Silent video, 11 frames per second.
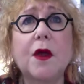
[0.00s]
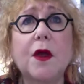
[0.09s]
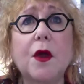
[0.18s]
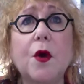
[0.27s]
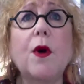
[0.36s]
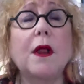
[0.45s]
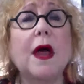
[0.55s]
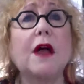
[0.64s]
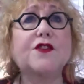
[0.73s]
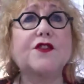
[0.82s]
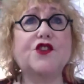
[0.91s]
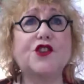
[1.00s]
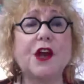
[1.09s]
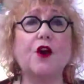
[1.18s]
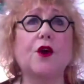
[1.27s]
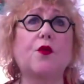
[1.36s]
well, I'll just
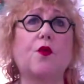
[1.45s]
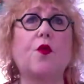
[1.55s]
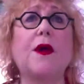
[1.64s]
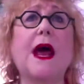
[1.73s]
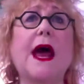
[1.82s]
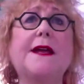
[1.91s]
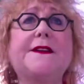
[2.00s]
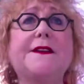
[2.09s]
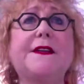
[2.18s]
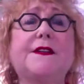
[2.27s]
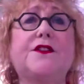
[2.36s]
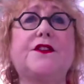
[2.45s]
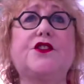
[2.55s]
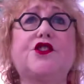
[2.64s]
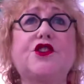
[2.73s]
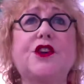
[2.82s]
share what I did to
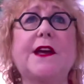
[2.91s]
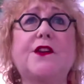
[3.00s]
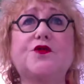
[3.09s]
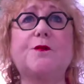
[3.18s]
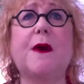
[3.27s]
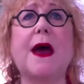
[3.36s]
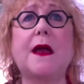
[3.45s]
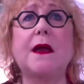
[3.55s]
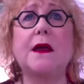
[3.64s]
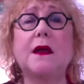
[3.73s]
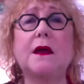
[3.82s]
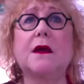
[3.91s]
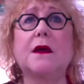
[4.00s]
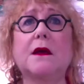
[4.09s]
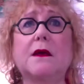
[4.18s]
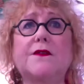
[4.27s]
change my
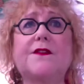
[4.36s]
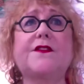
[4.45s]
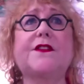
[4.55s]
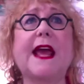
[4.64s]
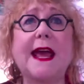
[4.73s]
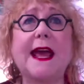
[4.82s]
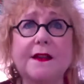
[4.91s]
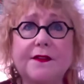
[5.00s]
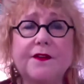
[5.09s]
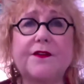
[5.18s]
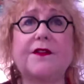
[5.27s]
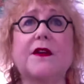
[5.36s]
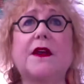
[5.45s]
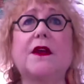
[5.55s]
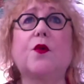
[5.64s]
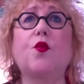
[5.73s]
stance
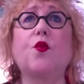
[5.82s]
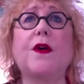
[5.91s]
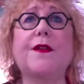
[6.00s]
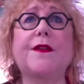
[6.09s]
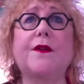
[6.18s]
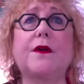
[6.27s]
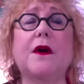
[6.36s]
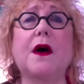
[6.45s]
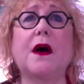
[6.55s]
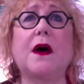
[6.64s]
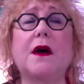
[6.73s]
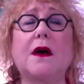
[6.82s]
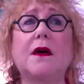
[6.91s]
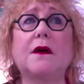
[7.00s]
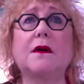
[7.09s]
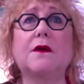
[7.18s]
with
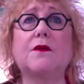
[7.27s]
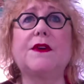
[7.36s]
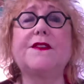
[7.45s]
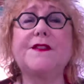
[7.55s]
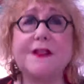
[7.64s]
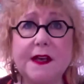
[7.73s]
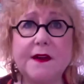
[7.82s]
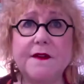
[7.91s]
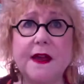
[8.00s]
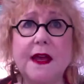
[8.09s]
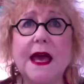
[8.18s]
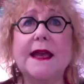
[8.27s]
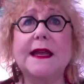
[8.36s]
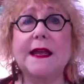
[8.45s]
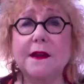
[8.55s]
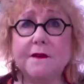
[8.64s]
receiving
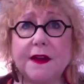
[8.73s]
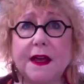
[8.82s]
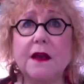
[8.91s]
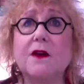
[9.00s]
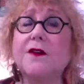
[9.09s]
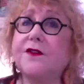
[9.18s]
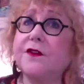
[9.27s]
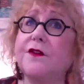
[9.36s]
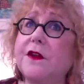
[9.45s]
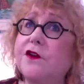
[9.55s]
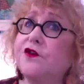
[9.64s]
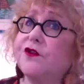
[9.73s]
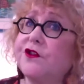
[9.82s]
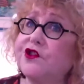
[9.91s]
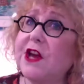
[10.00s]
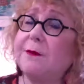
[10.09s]
and giving, because there's a
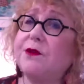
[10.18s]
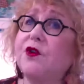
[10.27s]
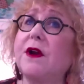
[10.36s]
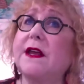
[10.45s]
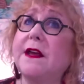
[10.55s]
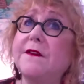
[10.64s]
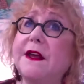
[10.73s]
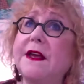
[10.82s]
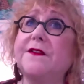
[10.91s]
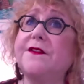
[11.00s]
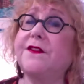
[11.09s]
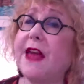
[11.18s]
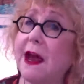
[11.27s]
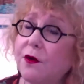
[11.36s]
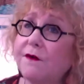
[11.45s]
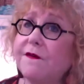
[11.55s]
chapter on giving and
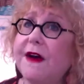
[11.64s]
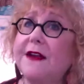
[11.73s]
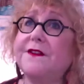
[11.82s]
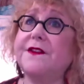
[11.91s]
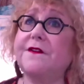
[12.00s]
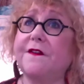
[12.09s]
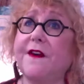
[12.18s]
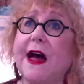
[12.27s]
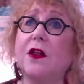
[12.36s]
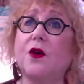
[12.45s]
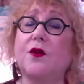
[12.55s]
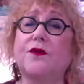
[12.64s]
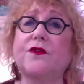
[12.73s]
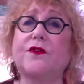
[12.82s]
sacrifice that follows.